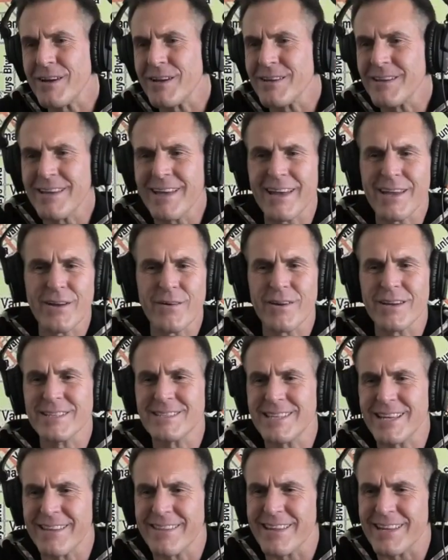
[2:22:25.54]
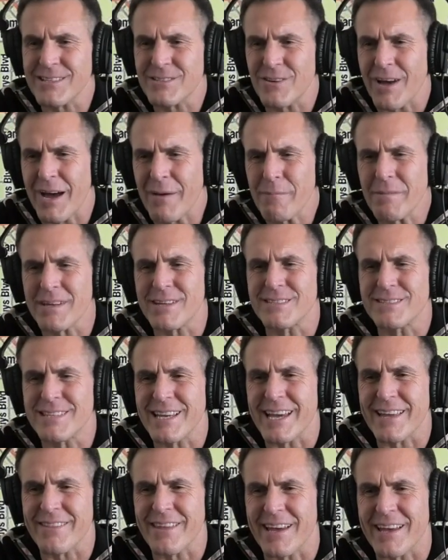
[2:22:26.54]
already said that. So I'm going to
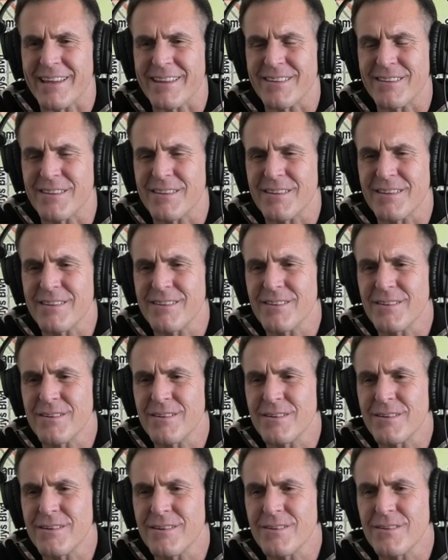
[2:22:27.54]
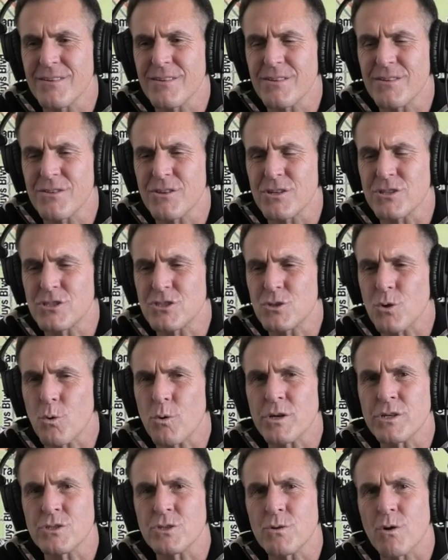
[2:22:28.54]
say that the
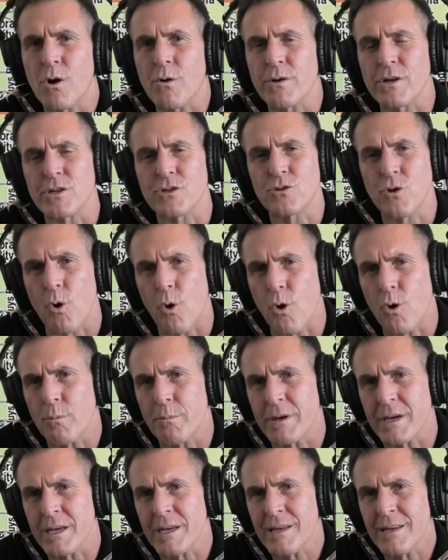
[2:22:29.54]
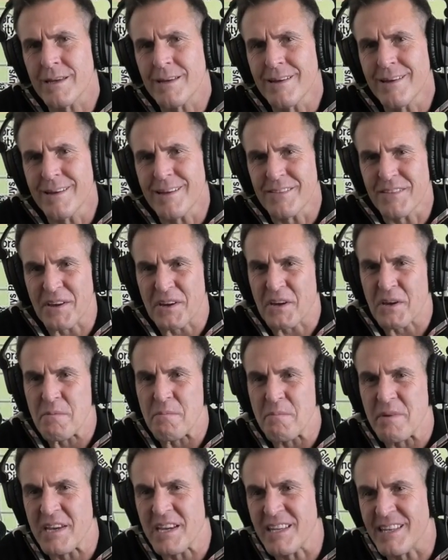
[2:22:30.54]
stories you already told me, the
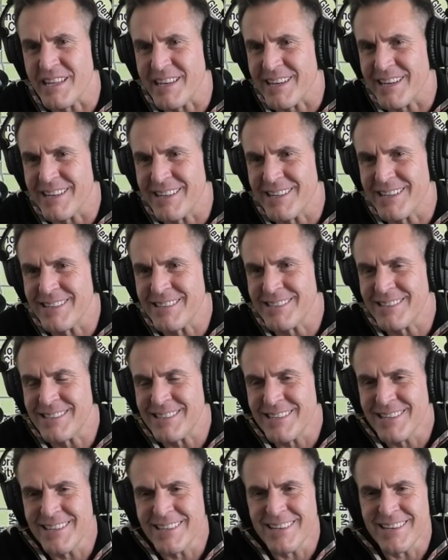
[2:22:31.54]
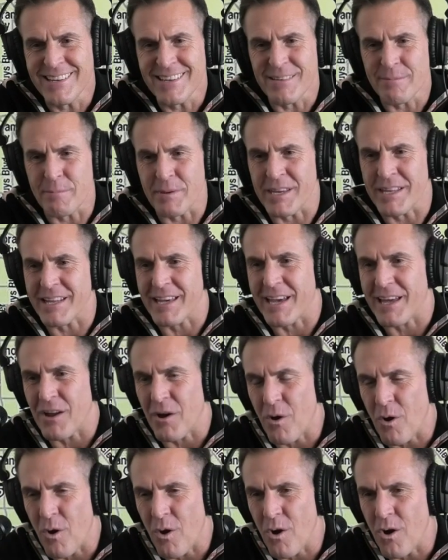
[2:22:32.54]
comedians, being at
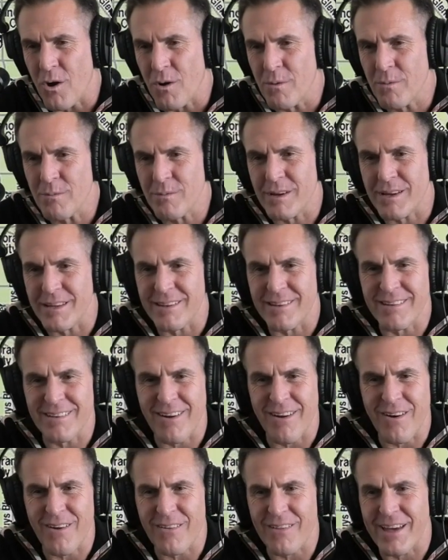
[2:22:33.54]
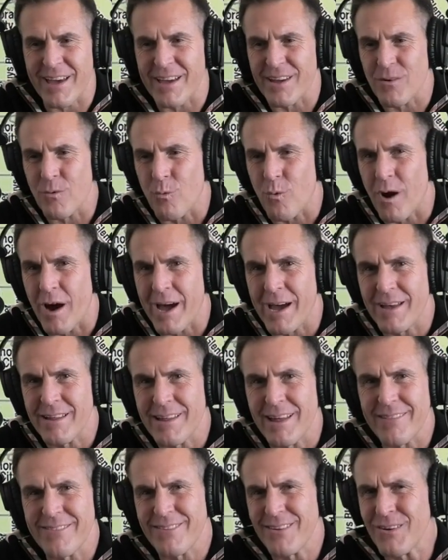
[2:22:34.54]
home and all that
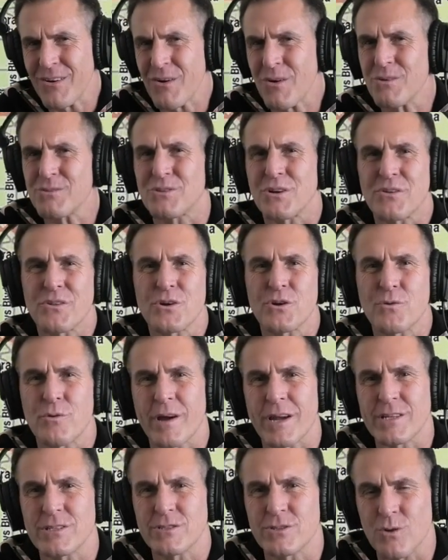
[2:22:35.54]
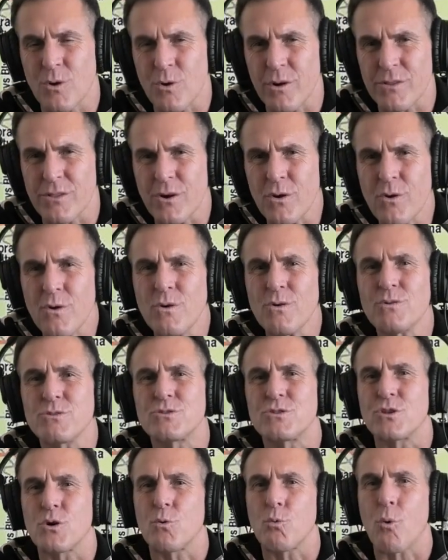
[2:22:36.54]
wild, those are the great stories.
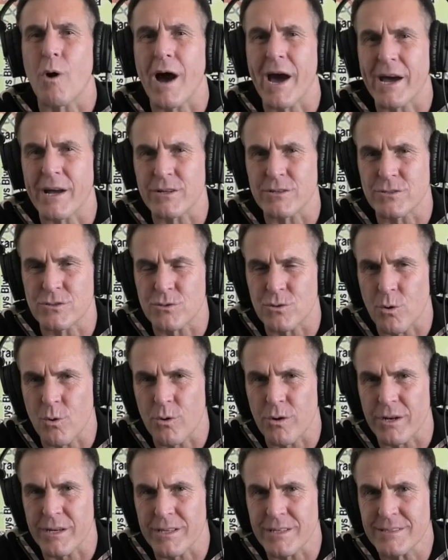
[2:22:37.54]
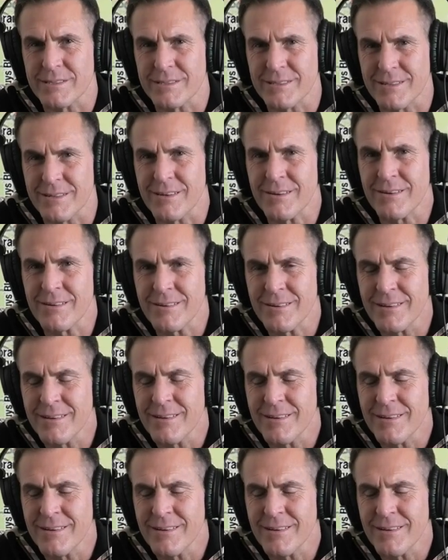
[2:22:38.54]
Those are the wild stories. Those